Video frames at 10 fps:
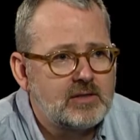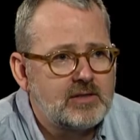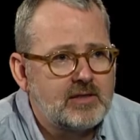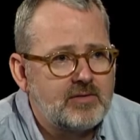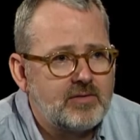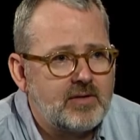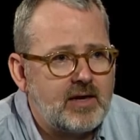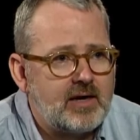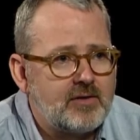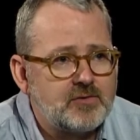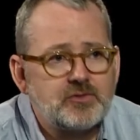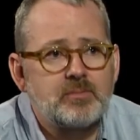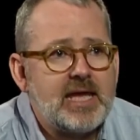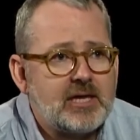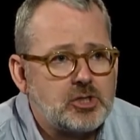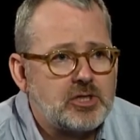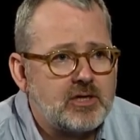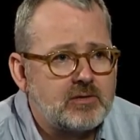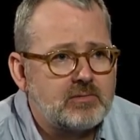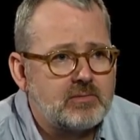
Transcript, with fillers: Oh, yeah. Uh, the soup can show